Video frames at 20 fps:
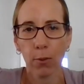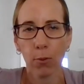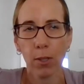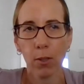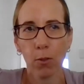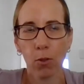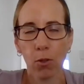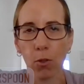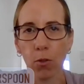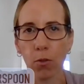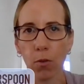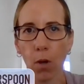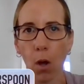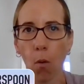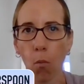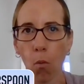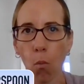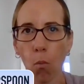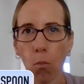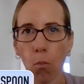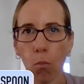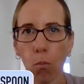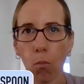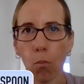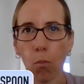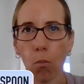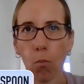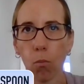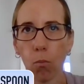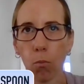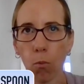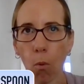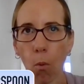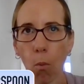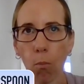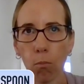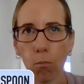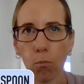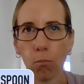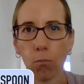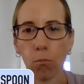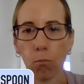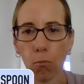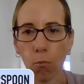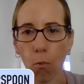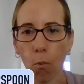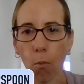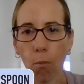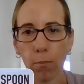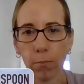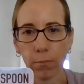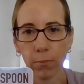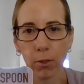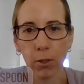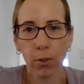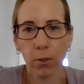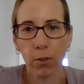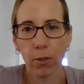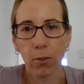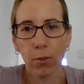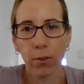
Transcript: noise. It was sort of a whoom, whoom, sort of